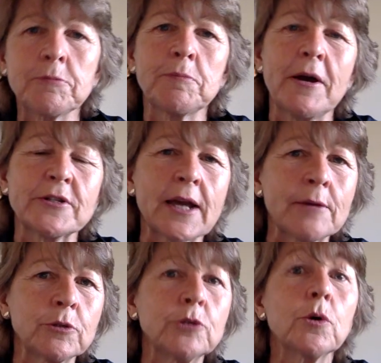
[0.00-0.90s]
me about a
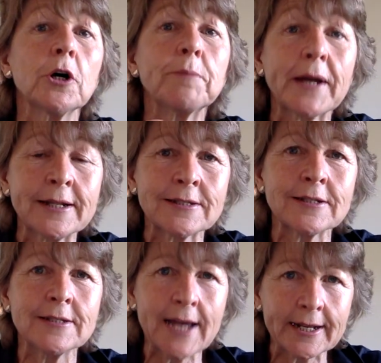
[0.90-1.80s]
time when you were up against
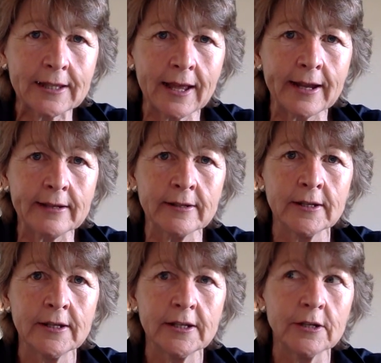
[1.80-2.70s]
a deadline.
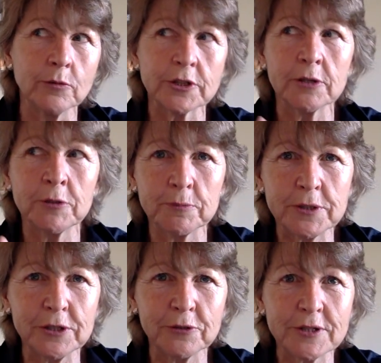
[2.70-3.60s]
You know, it was coming up
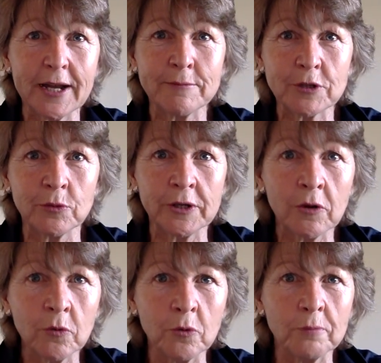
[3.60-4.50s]
to your time to going
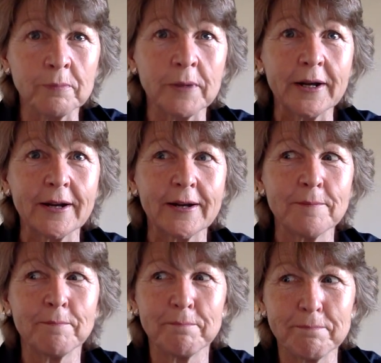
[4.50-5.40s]
home,
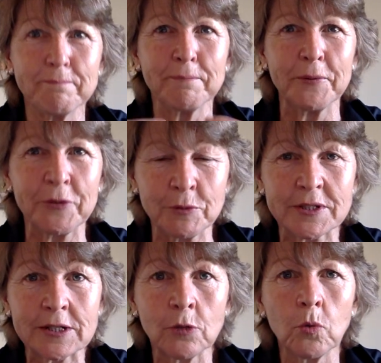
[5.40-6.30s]
but there was
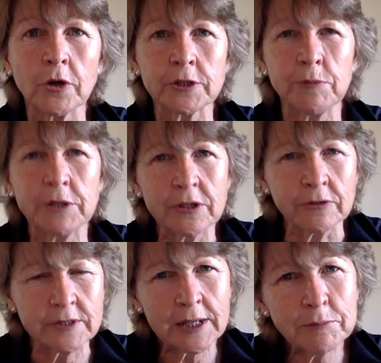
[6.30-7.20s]
still work to be
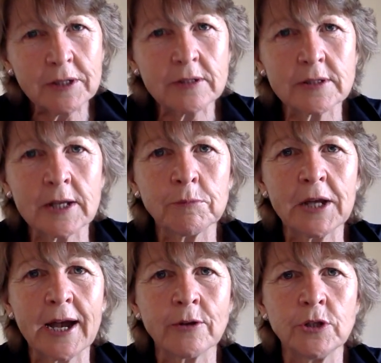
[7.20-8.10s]
done. Tell me
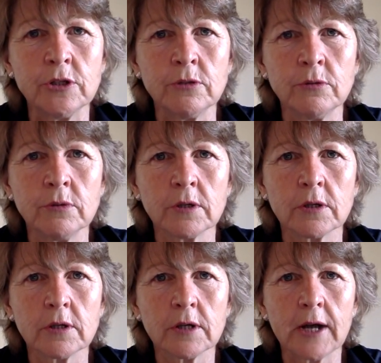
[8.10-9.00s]
how you
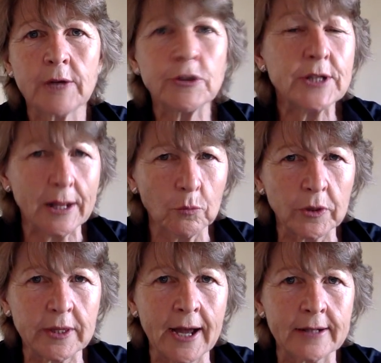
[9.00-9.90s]
dealt
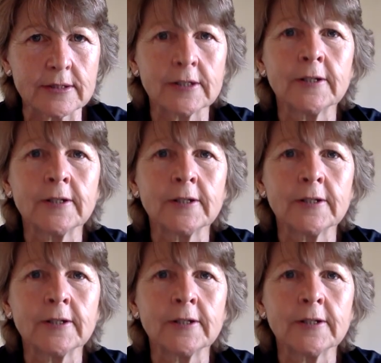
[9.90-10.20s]
with that.